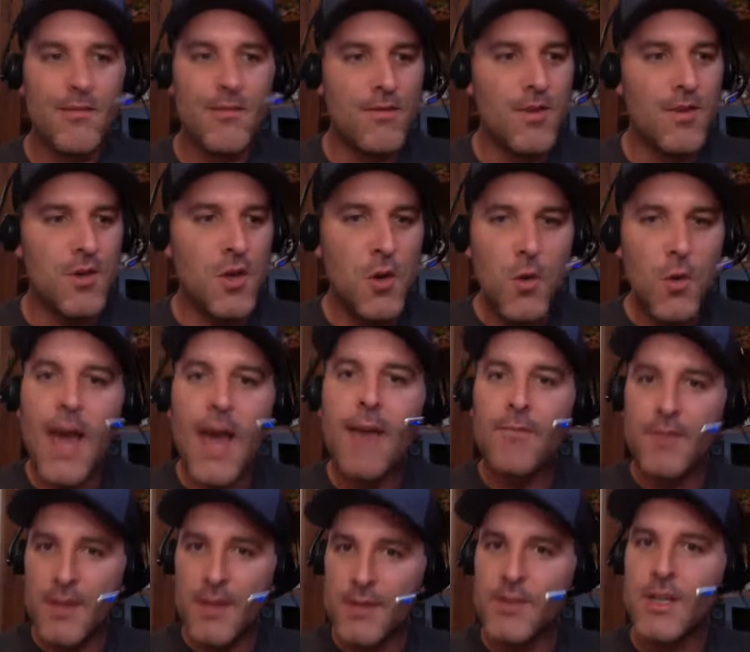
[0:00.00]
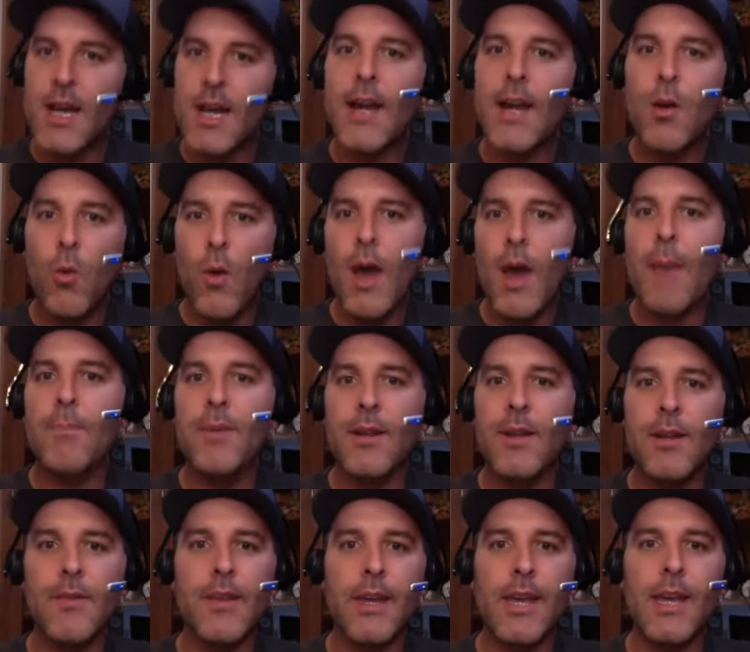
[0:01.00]
You have this kind of
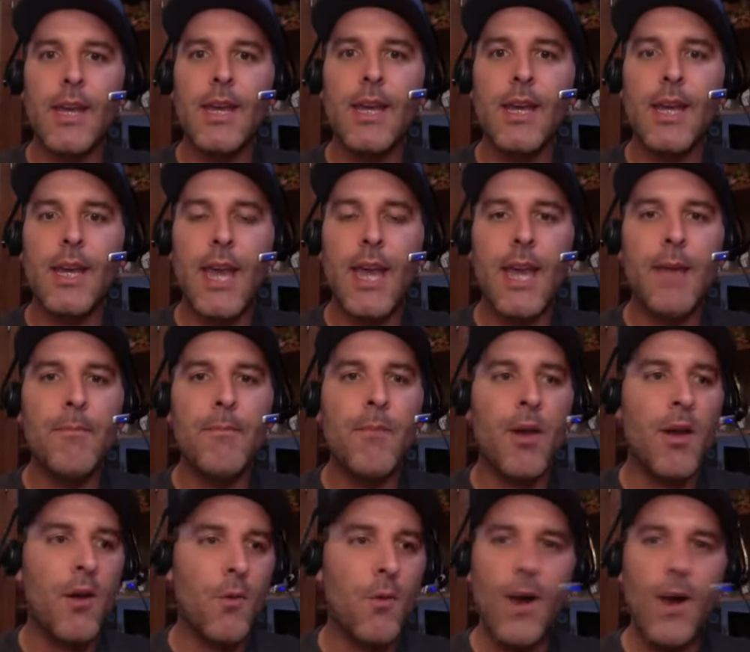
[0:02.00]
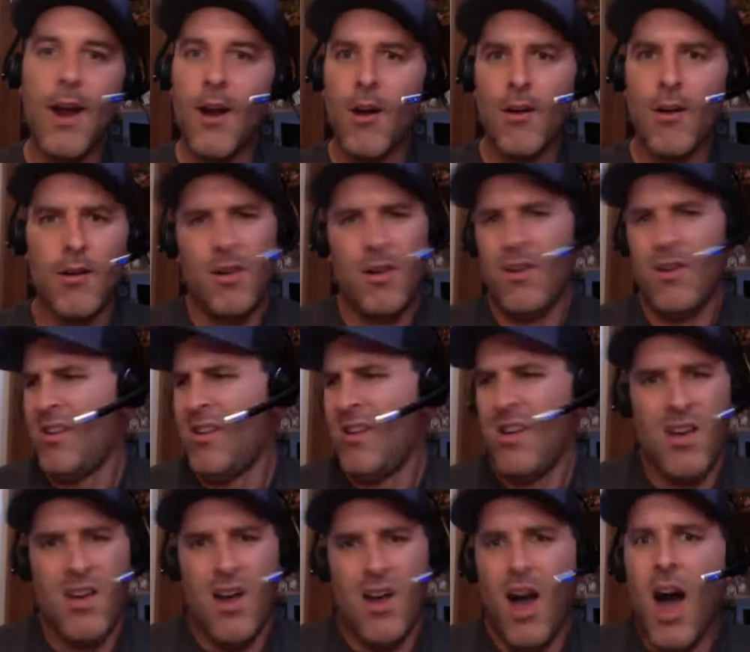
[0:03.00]
weapon in the kicking game where
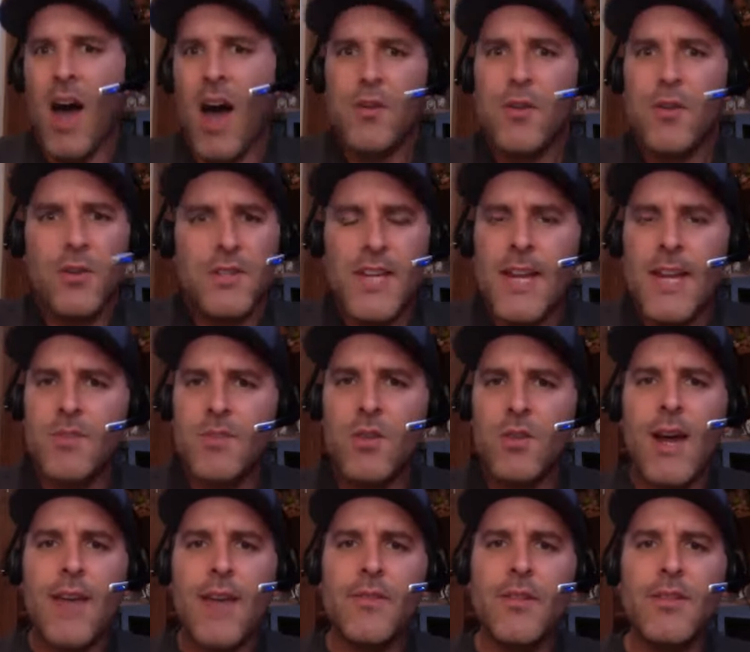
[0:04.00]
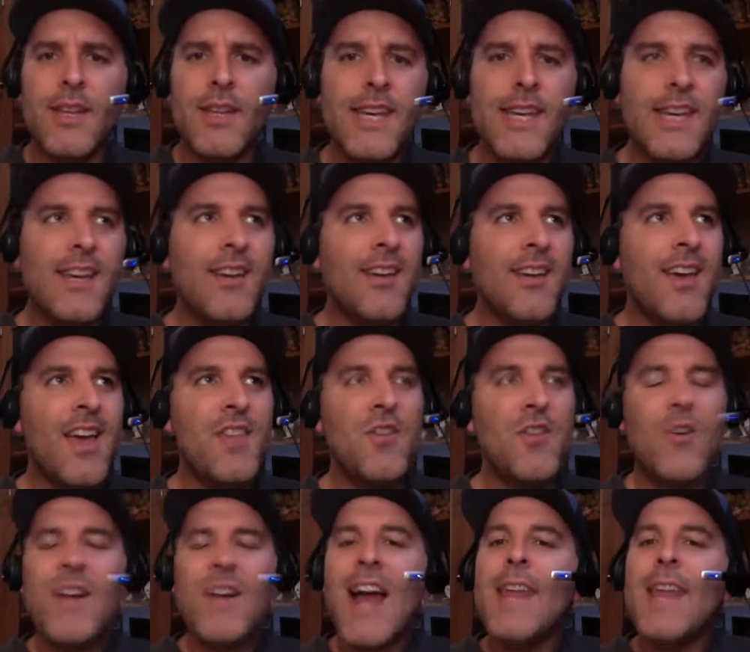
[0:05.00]
other teams around the league,
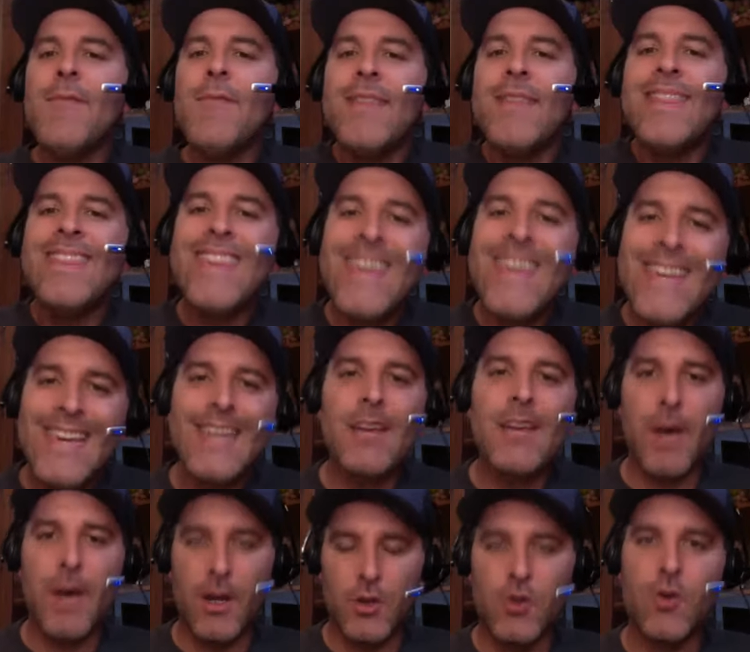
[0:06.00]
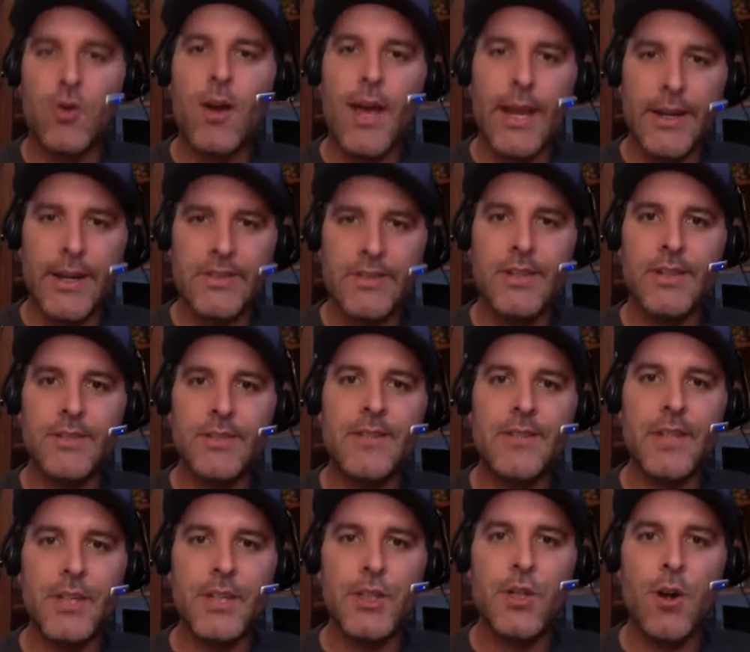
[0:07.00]
they're not even thinking about trying a
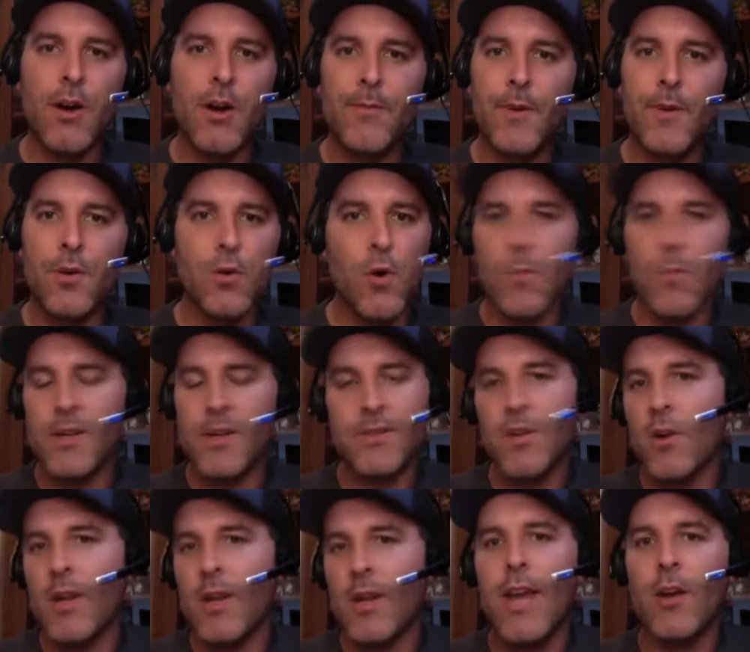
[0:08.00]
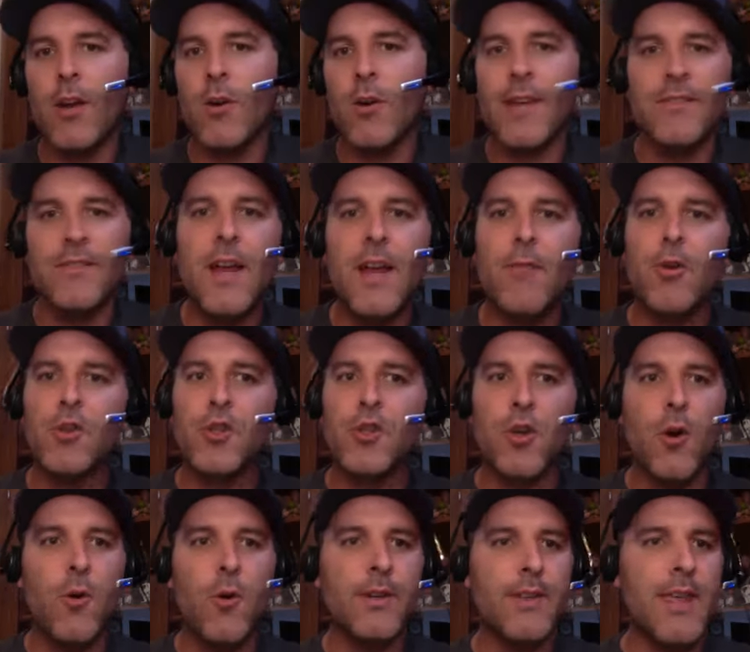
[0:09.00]
66-yard field goal because their kicker has never
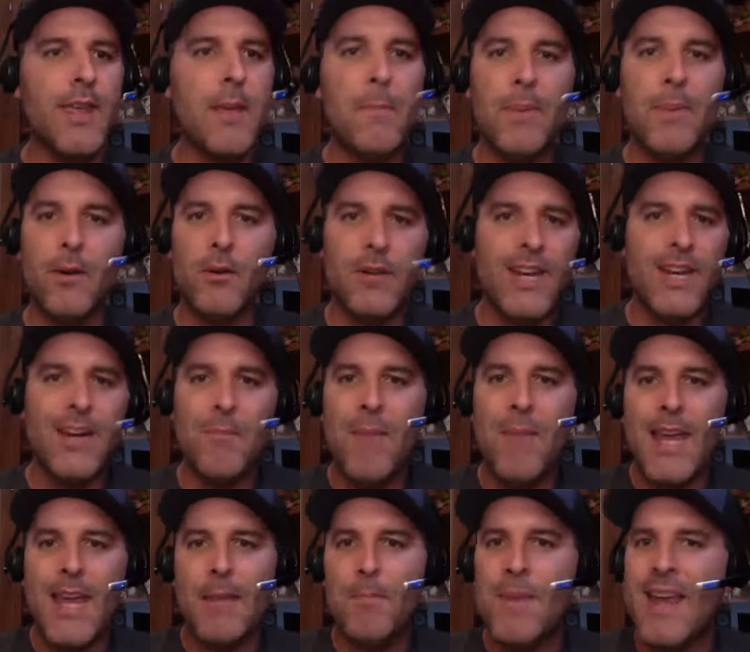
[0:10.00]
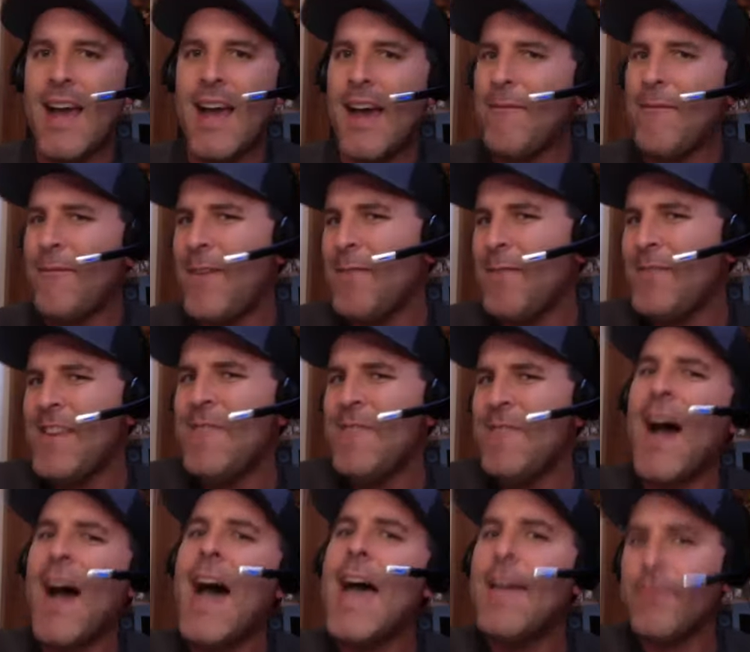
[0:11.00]
shown the ability to make it beyond
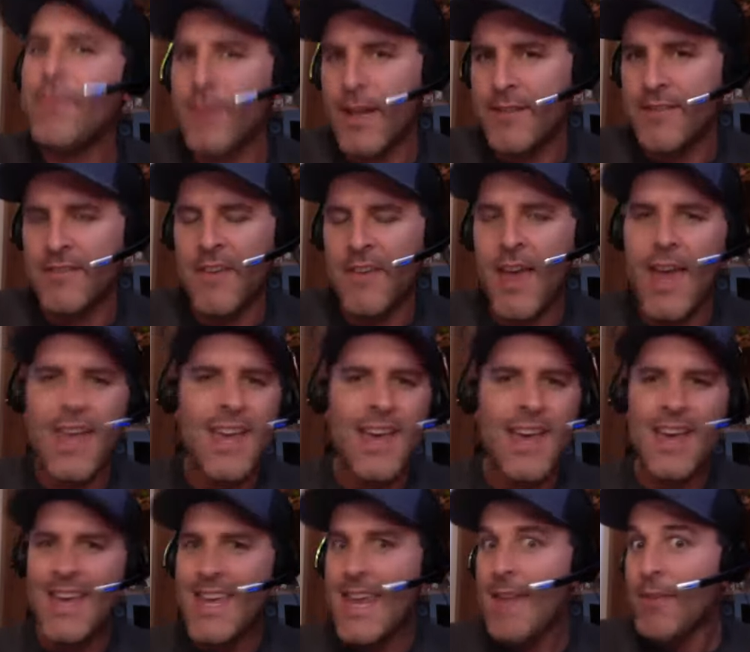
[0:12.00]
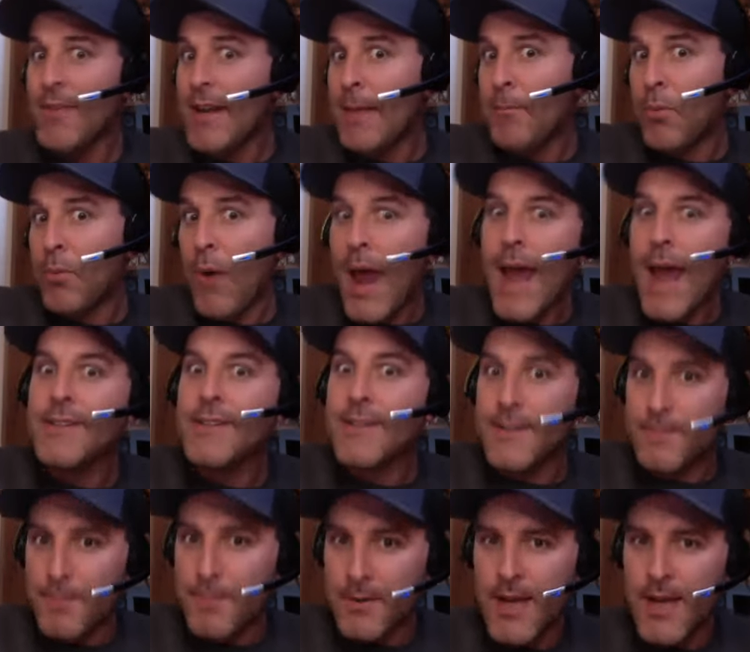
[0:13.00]
55, let's say, even in
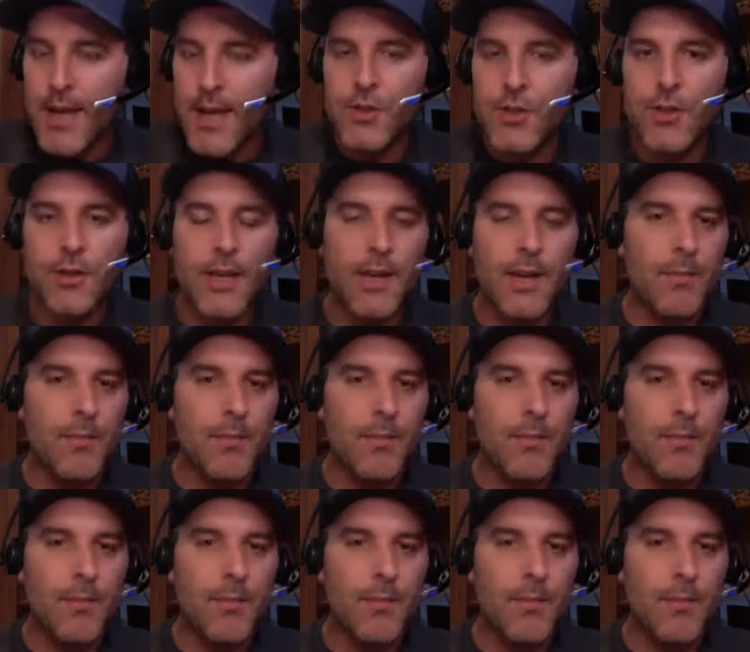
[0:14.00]
practice potentially.